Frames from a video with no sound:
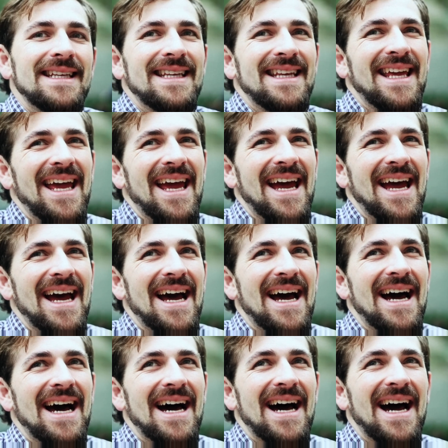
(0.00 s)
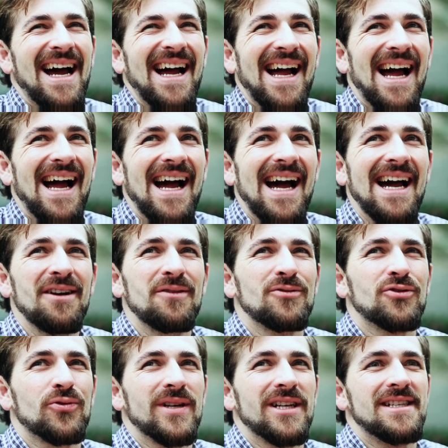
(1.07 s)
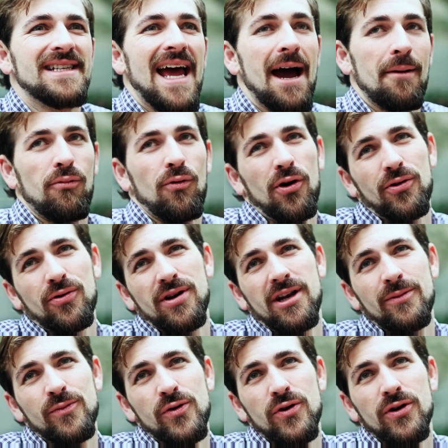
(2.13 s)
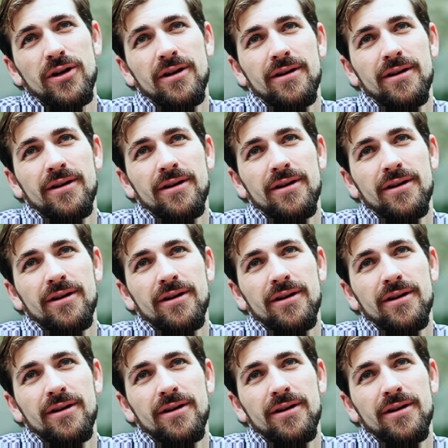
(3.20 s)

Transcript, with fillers: Yeah, I don't drink tap water anymore.